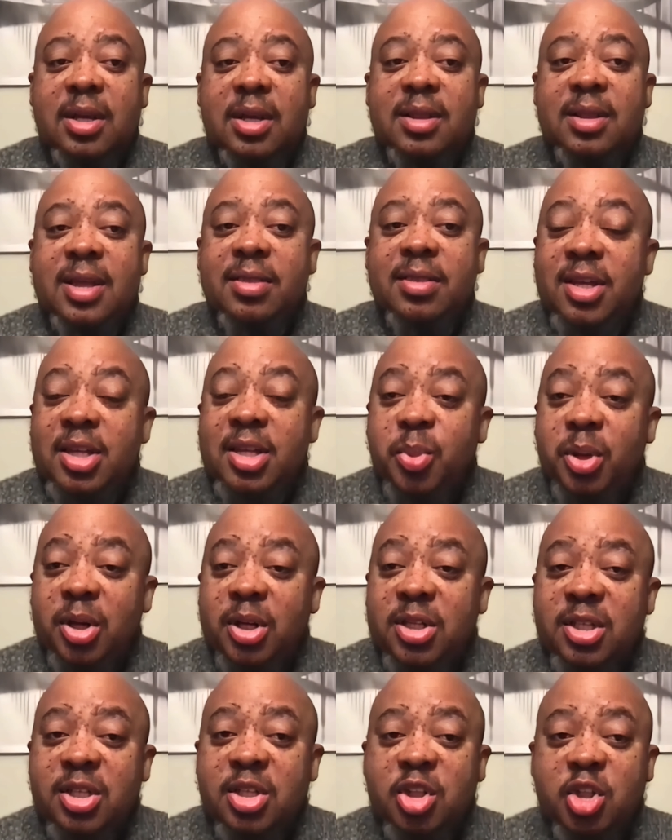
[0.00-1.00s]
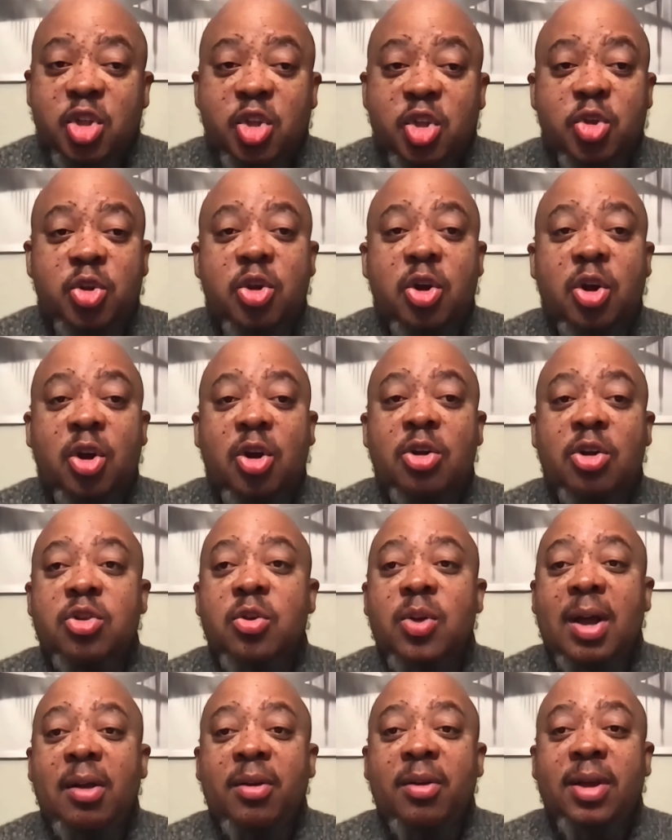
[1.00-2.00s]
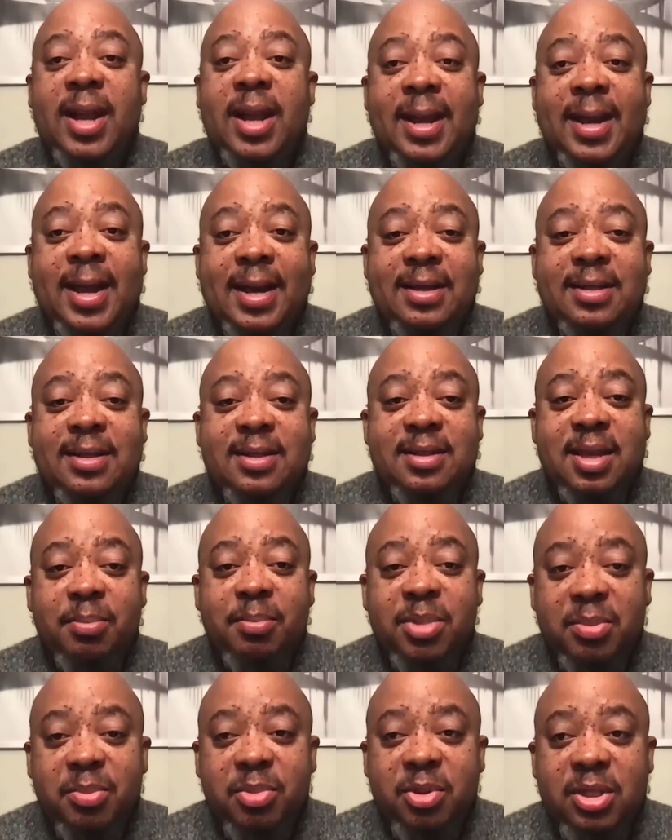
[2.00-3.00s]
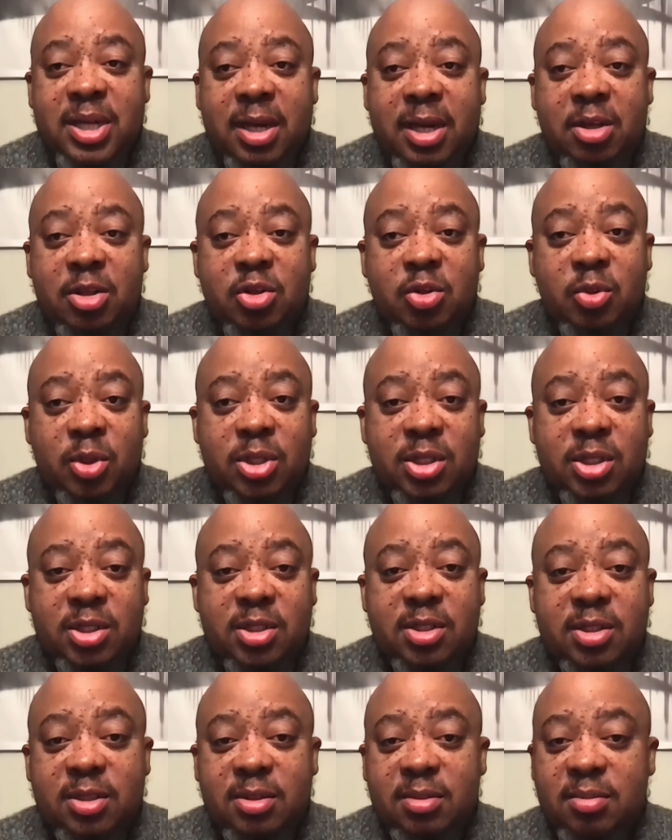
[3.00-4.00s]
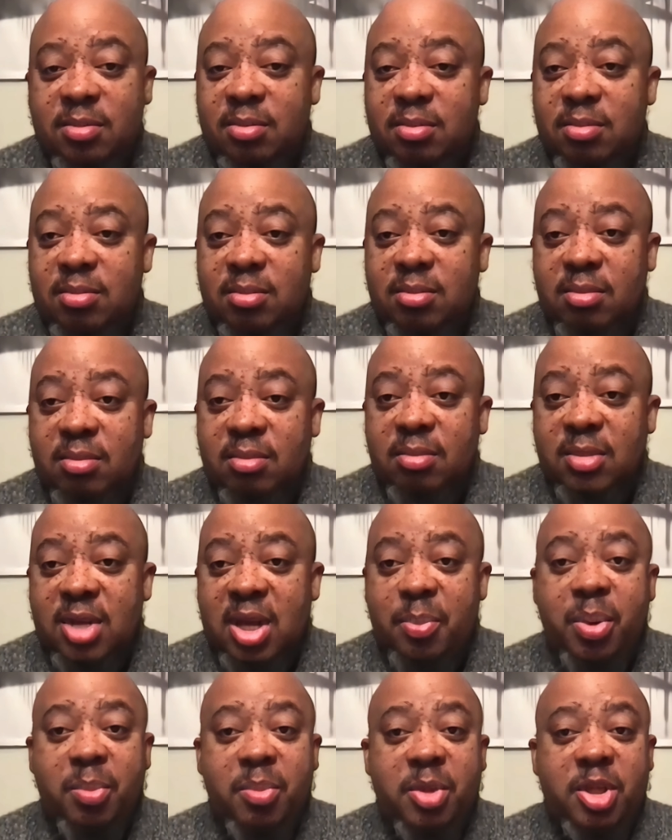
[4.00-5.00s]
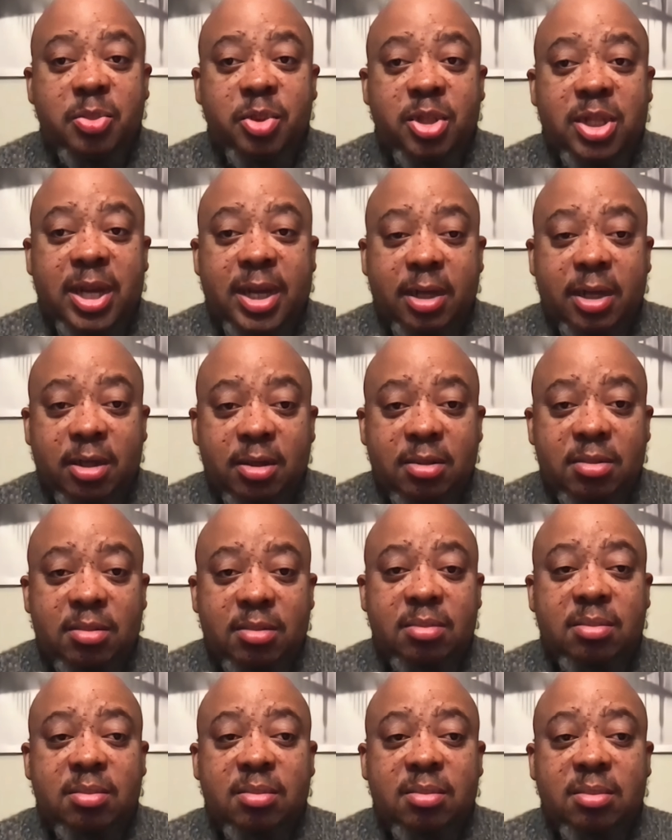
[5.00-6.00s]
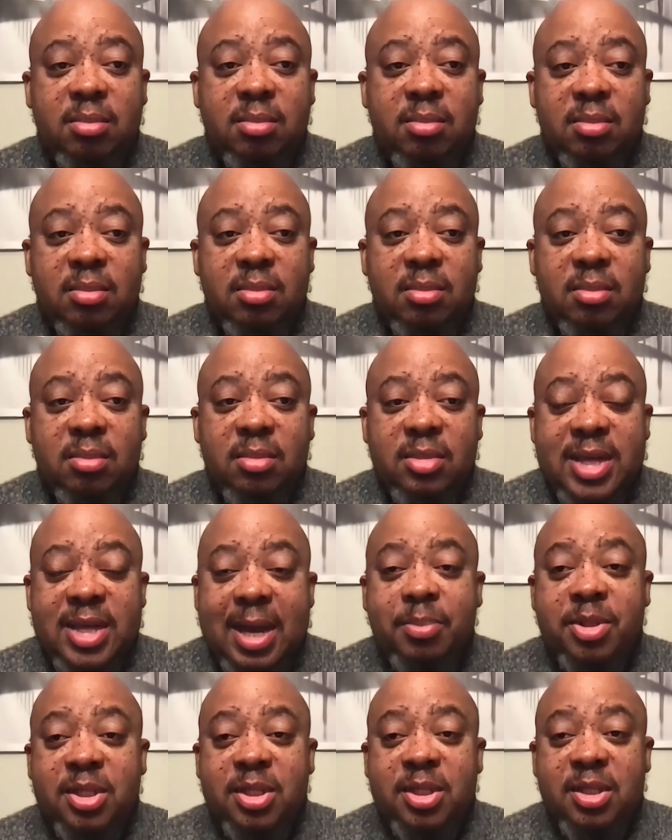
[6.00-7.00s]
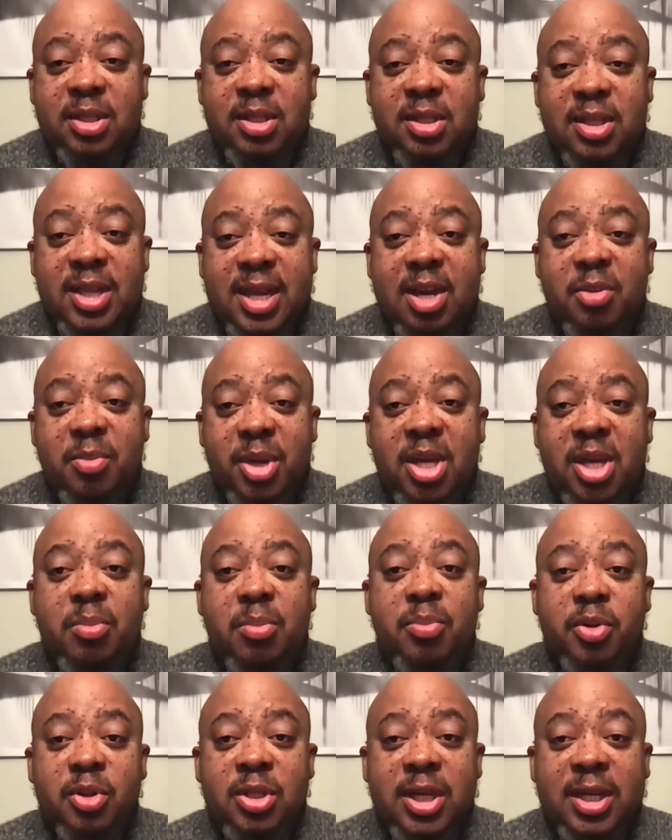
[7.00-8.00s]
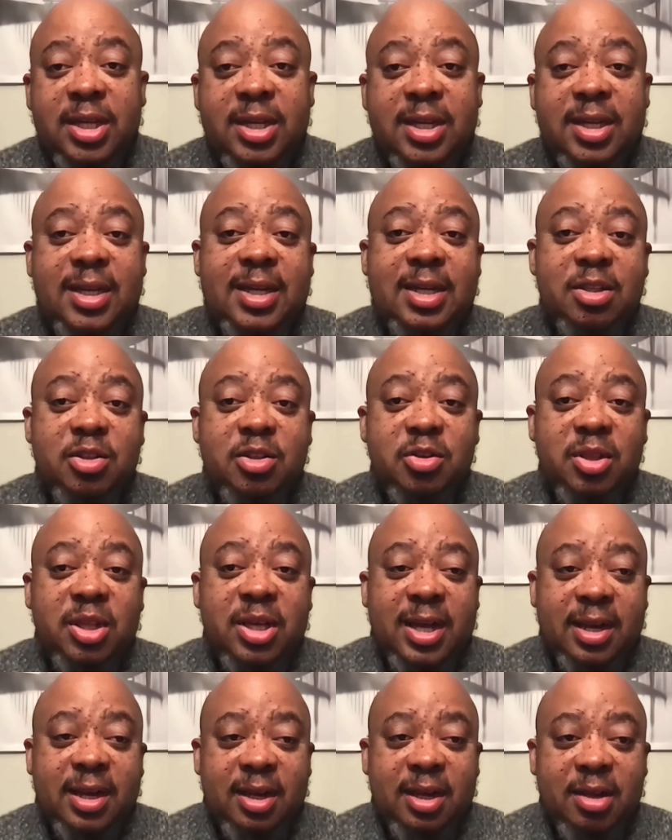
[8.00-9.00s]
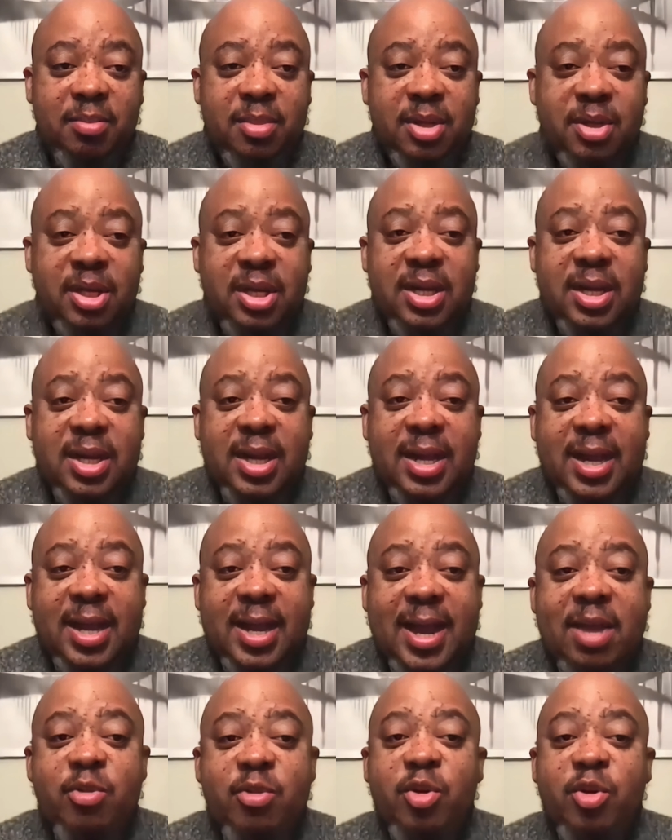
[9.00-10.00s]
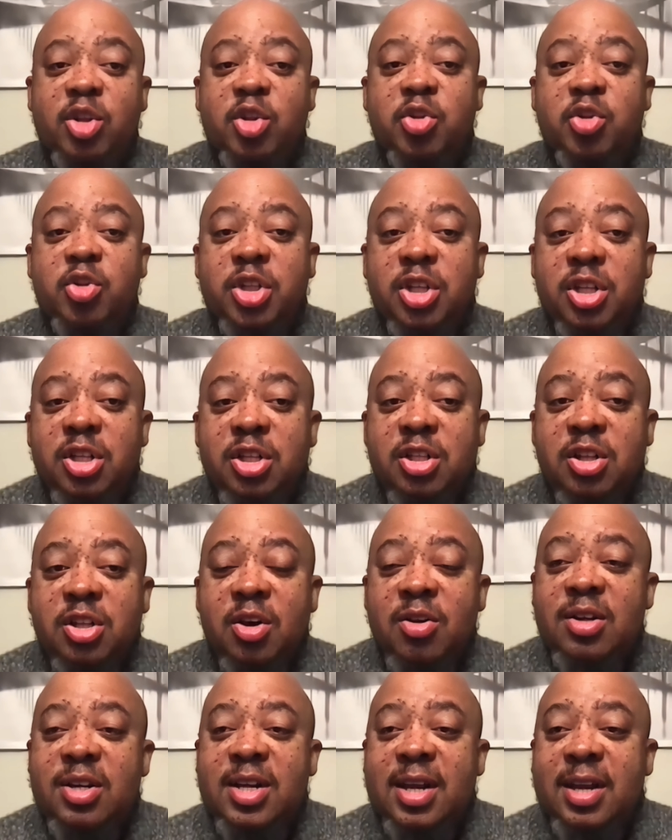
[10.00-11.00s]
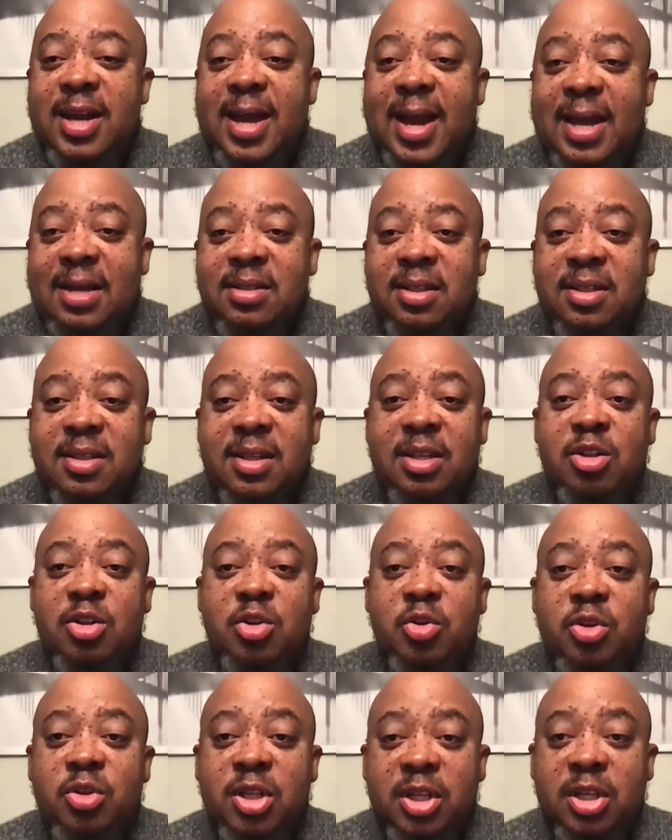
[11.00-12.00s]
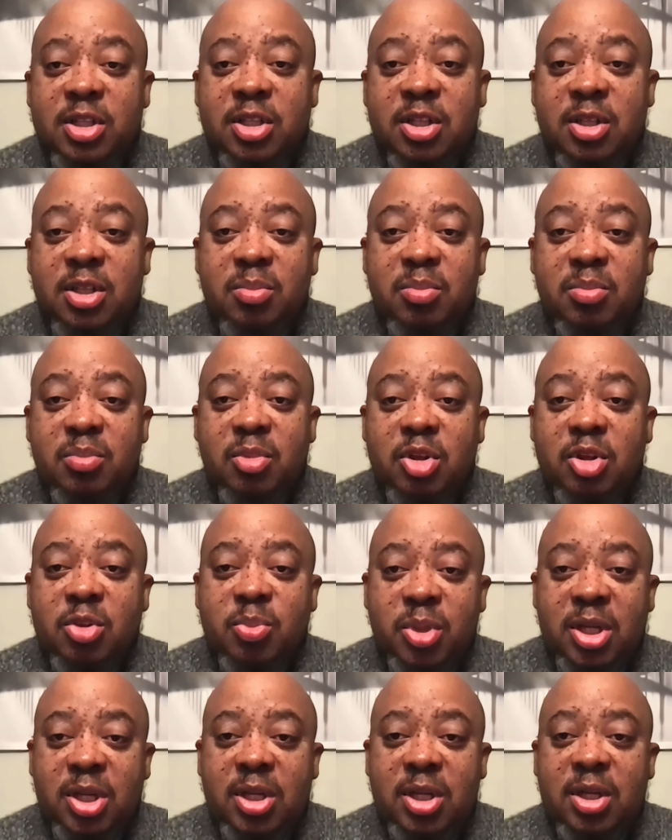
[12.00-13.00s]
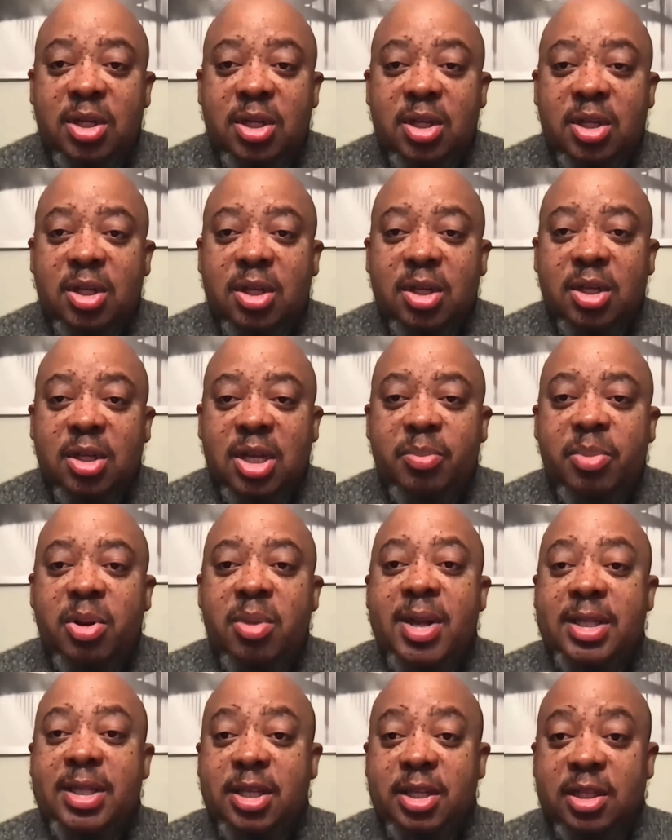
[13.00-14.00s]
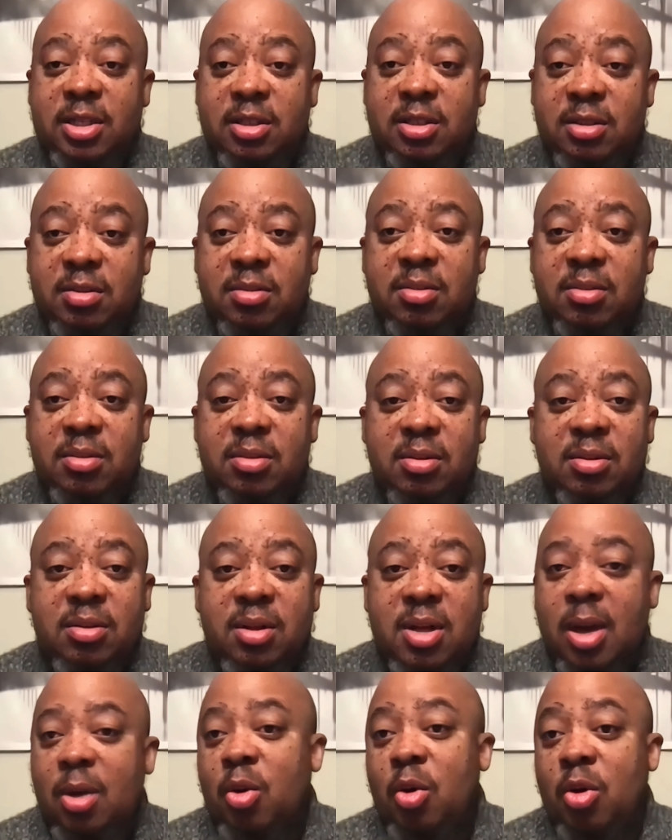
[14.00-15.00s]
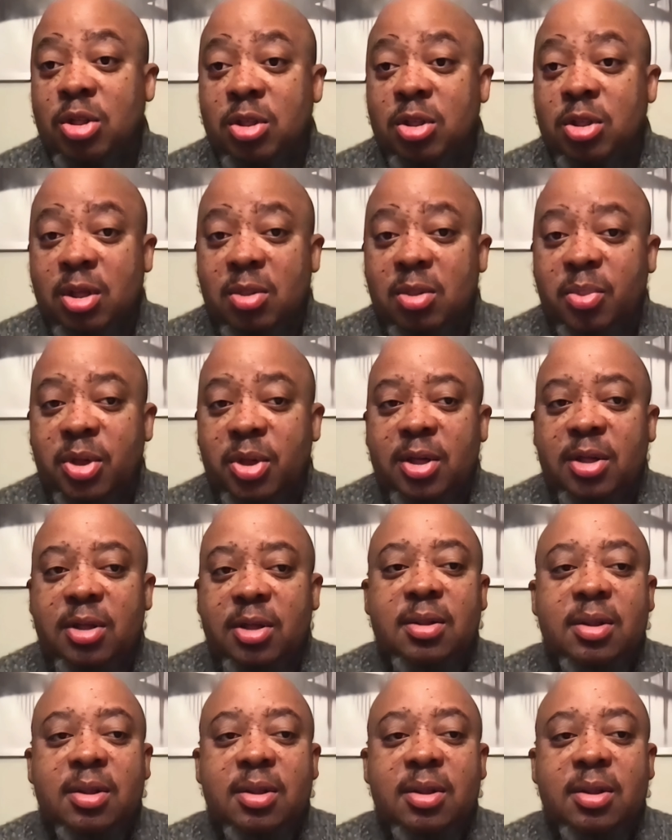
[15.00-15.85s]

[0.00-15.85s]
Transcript: Then these policies should also outline acceptable data sources and permissible data types that could be inputted into the LLM, and restrictions on data access and usage must be implemented across the company.